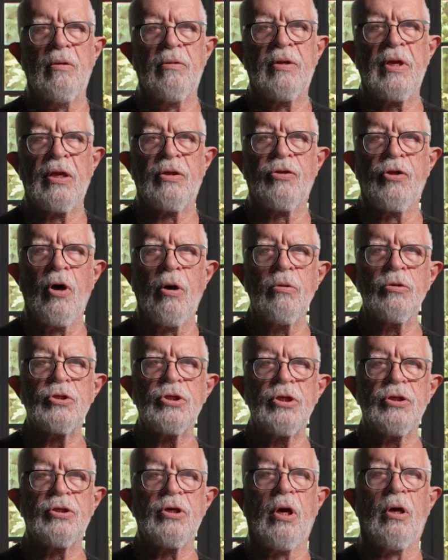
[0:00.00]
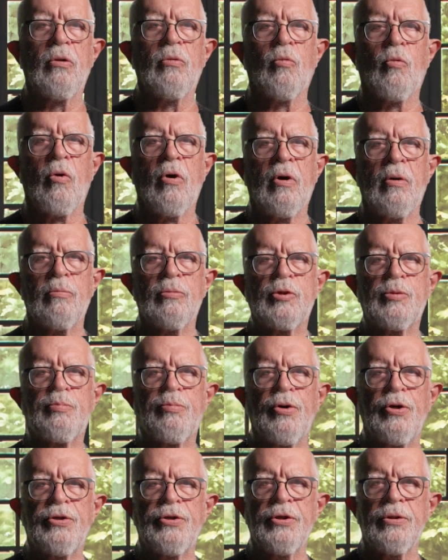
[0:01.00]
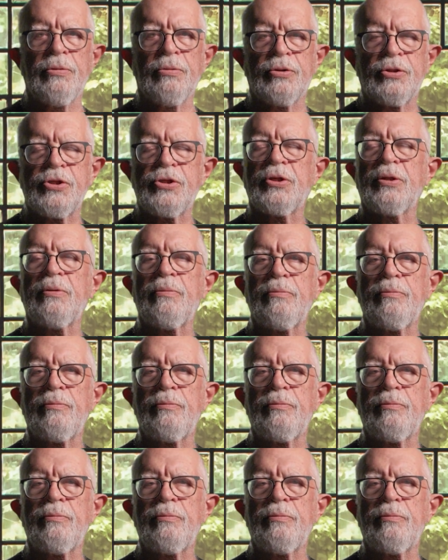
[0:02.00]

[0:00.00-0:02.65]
that those adult worms produce.